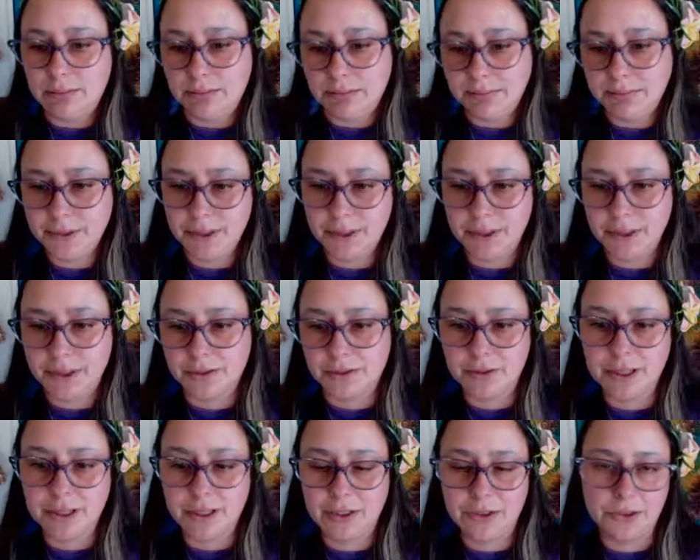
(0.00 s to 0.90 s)

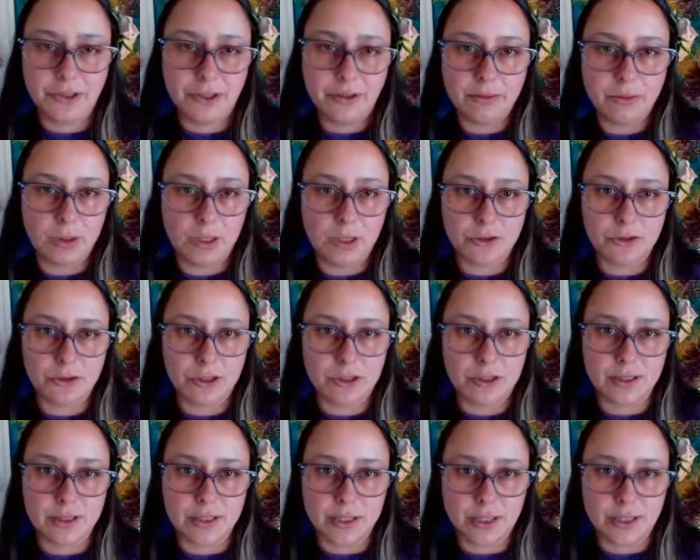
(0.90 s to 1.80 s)
they don't have
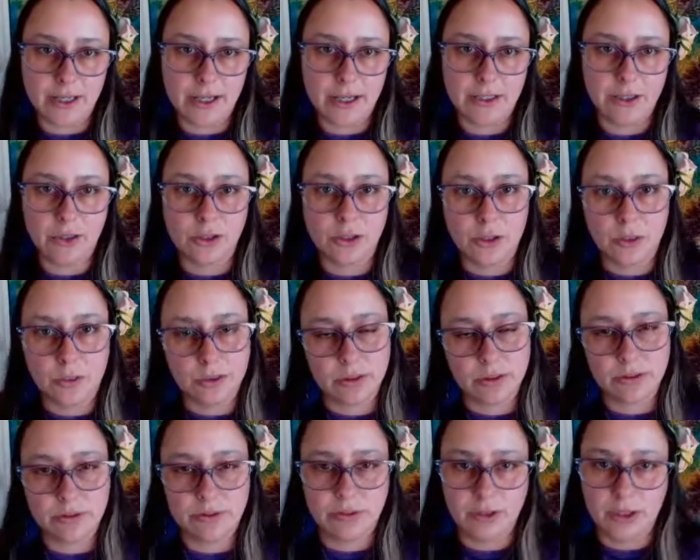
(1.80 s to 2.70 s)
watches. They kind of go with the
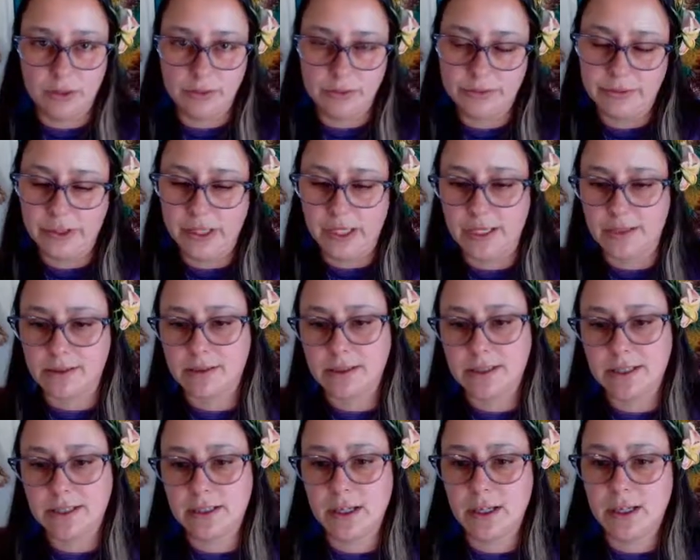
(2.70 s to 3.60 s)
flow of
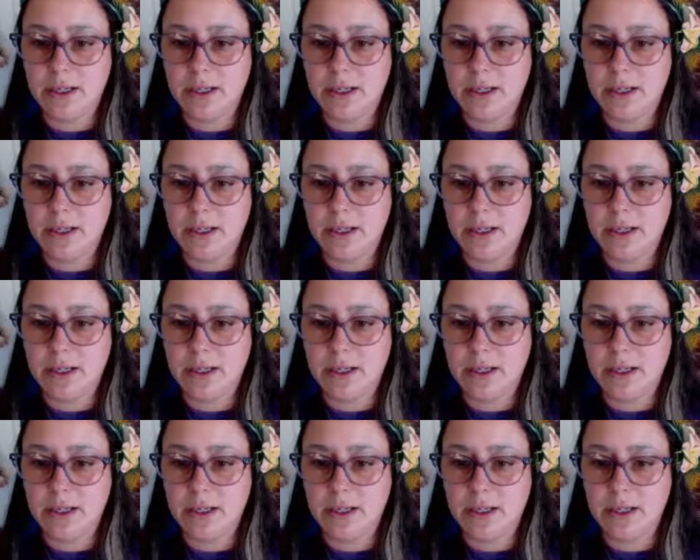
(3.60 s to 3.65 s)
things.